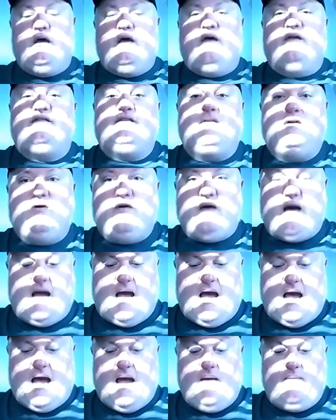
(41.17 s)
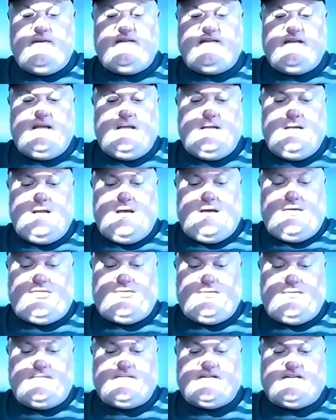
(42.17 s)
So I was in a
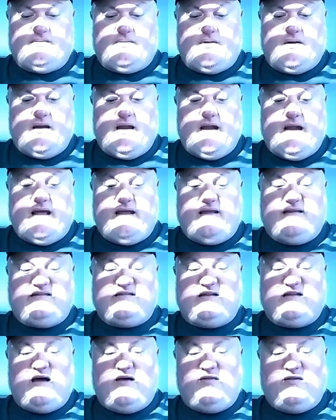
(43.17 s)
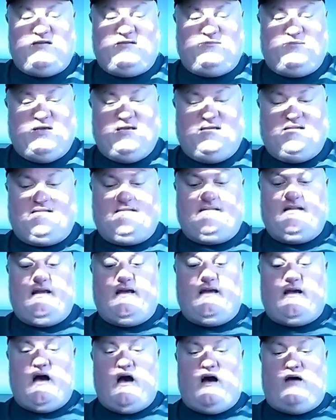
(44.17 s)
thrift store, and I saw this piece
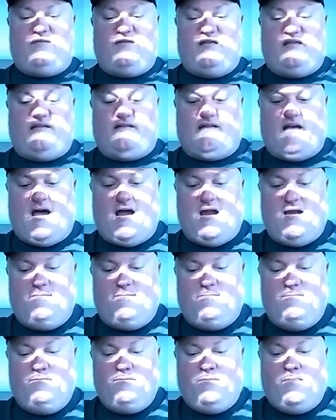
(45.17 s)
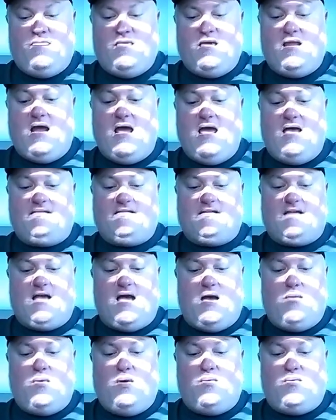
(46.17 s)
sitting off to the side, and I asked the guy,
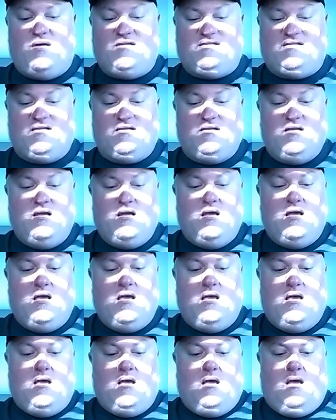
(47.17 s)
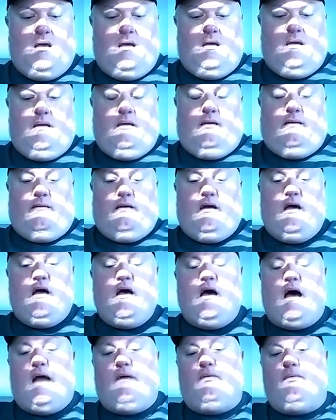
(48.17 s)
what was it?
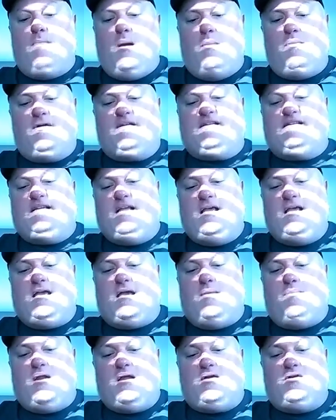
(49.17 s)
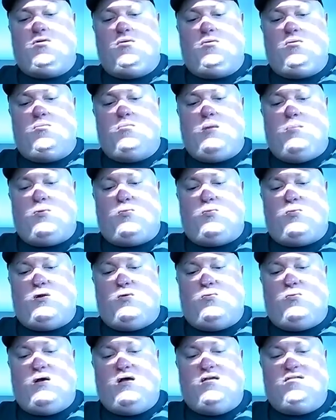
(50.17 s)
I remember seeing it, but I couldn't remember what
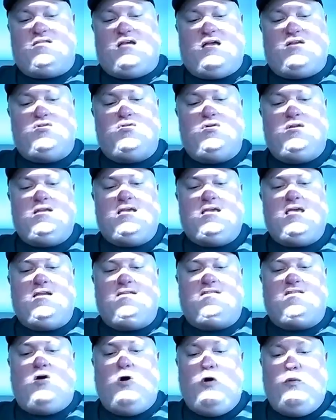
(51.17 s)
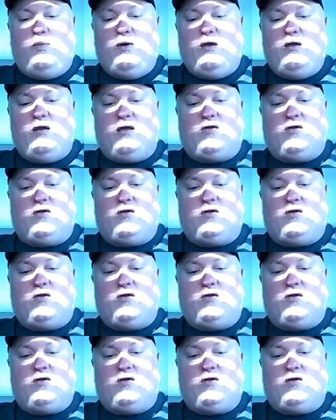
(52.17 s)
it was. I couldn't get it to open.